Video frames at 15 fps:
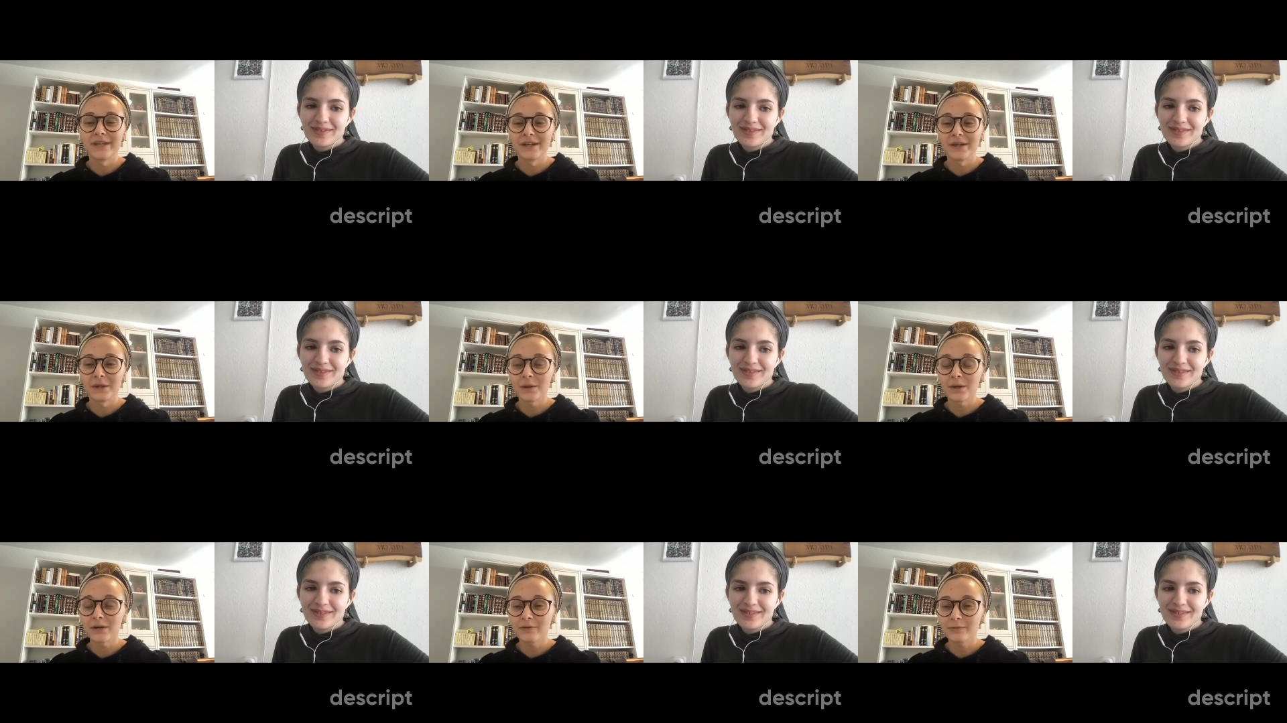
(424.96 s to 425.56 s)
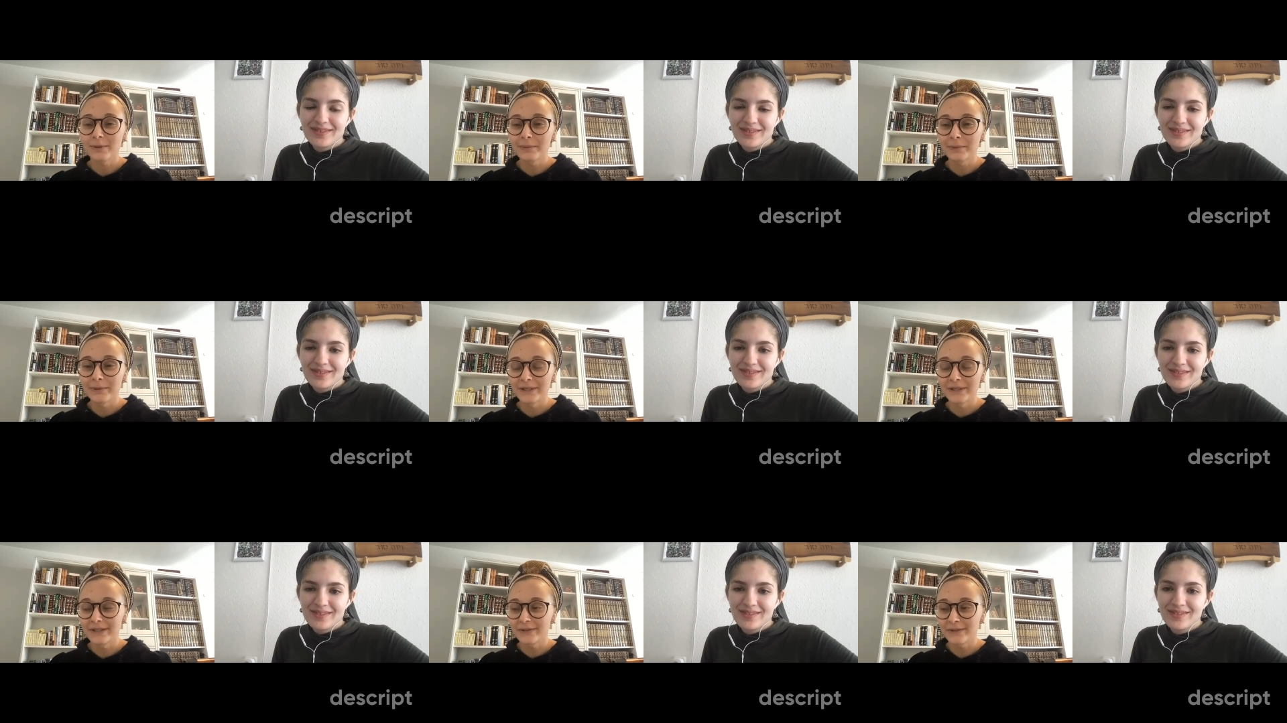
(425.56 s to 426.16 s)
Speaker 1: that a lot of
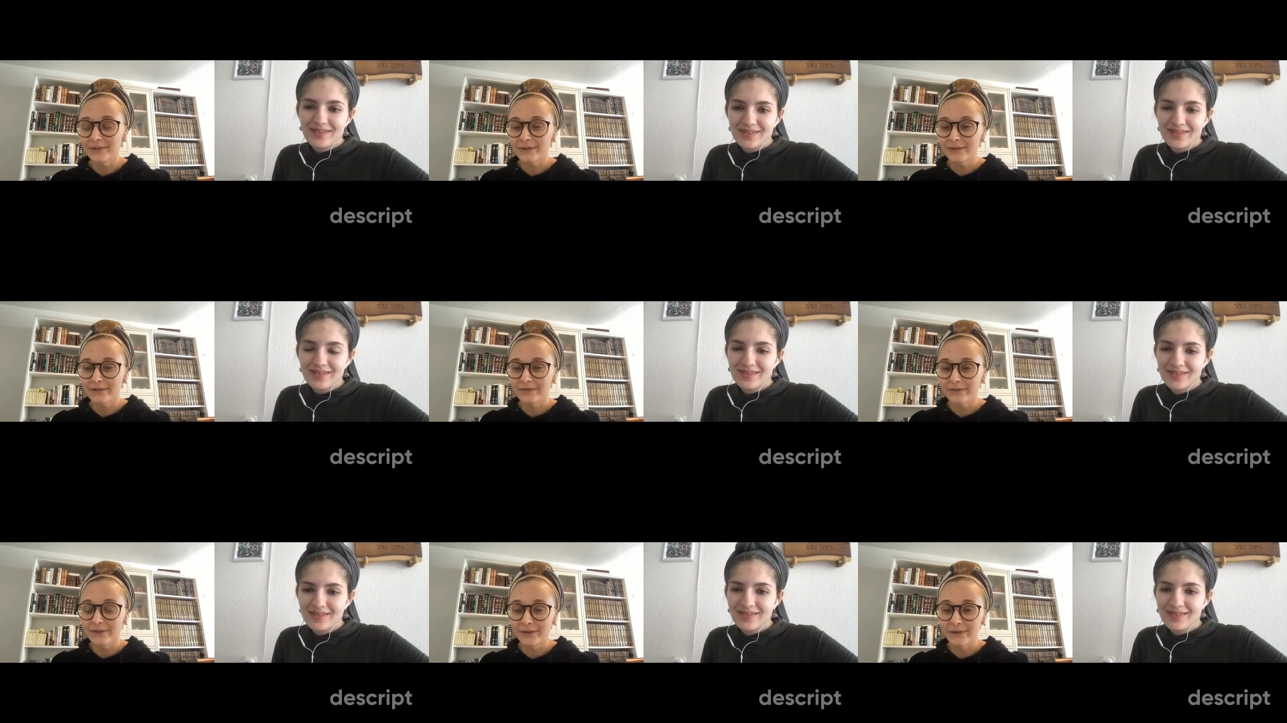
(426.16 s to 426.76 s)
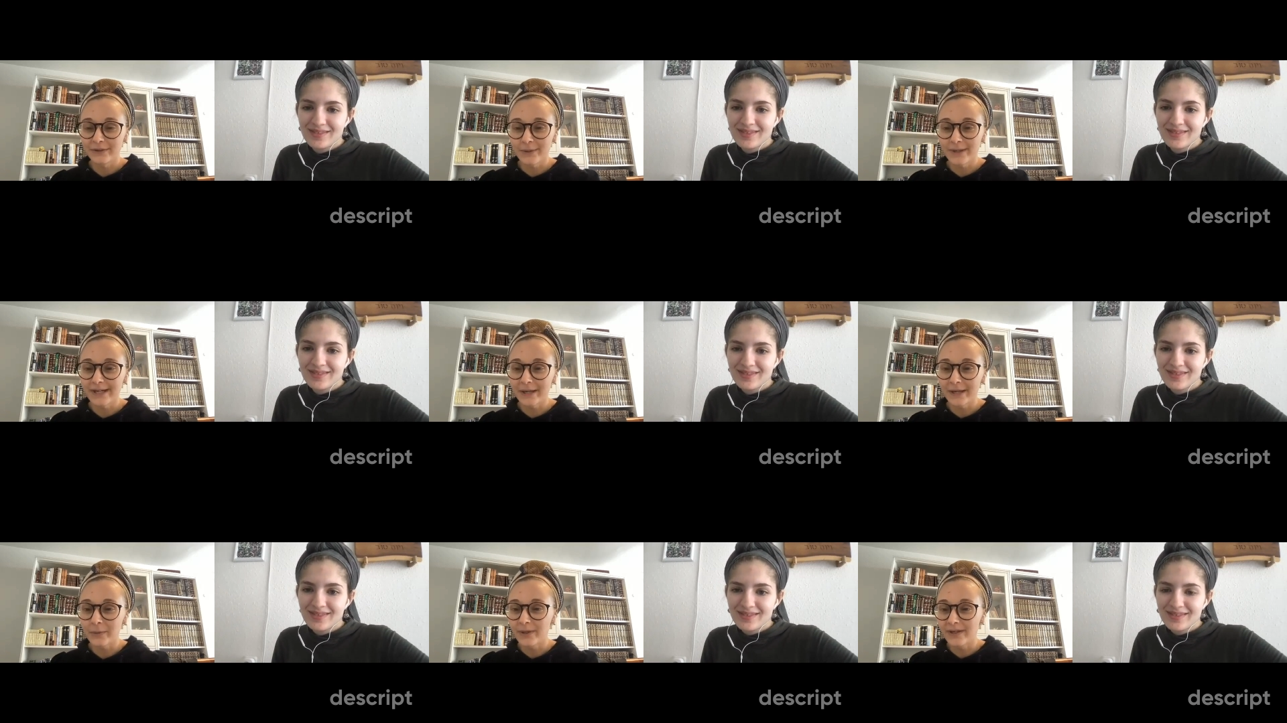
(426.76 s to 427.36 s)
people in Israel, if you're
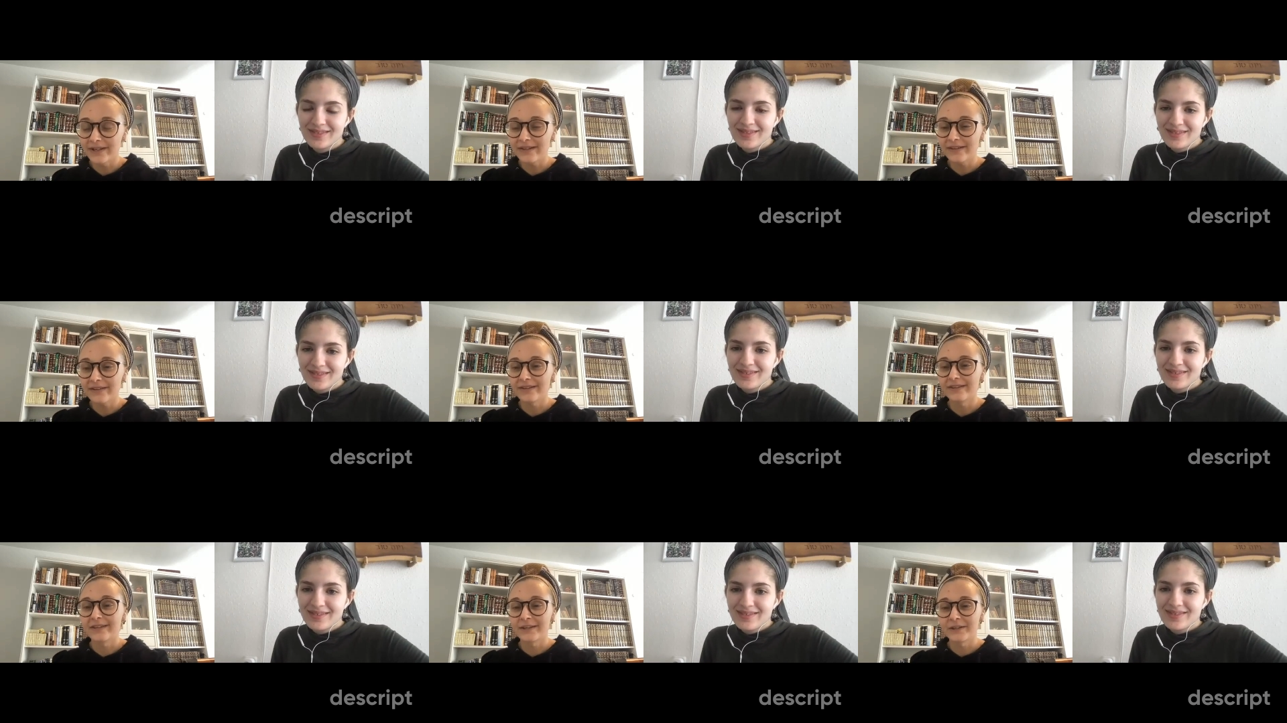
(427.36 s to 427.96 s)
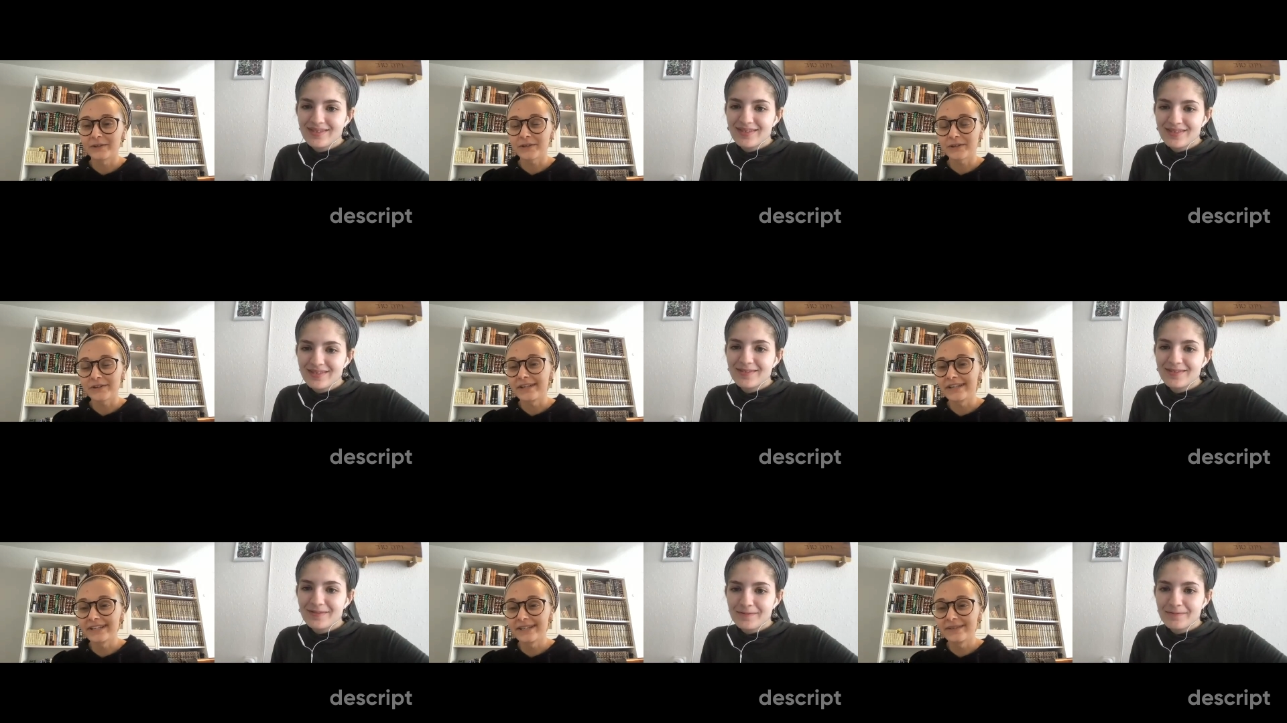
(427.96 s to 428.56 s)
wearing a wig, think that you're
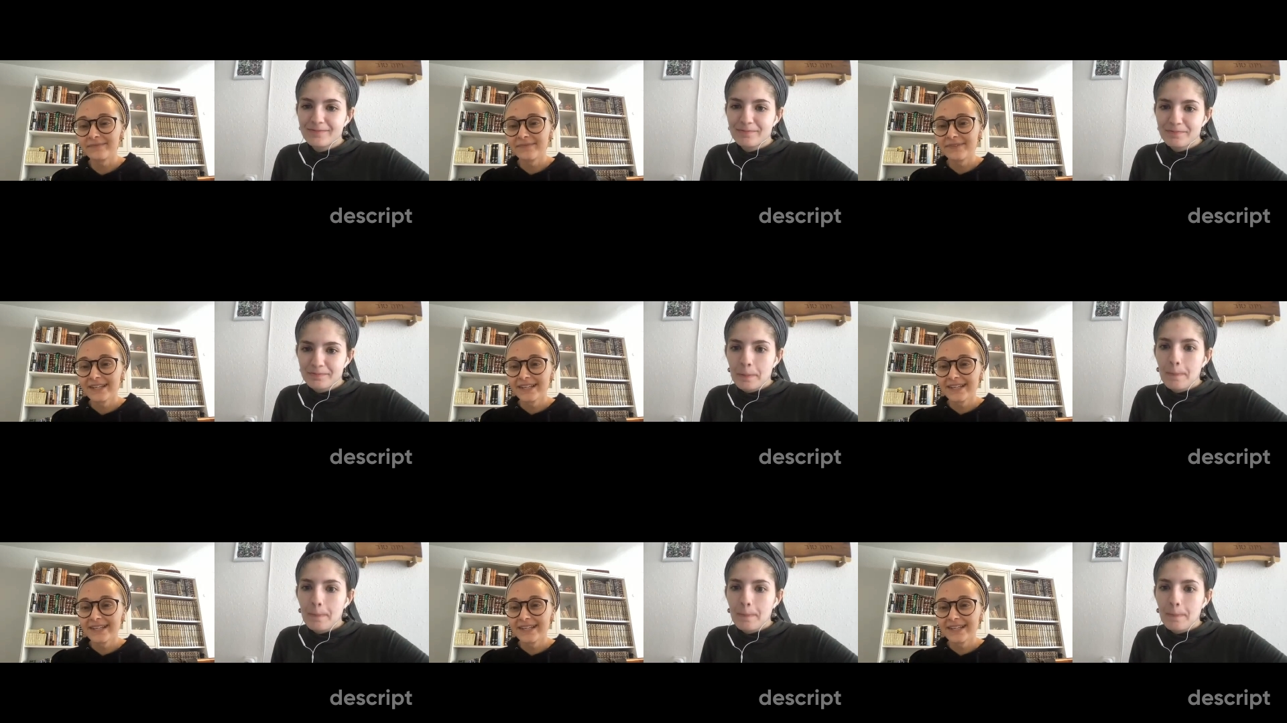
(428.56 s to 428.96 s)
Haredi.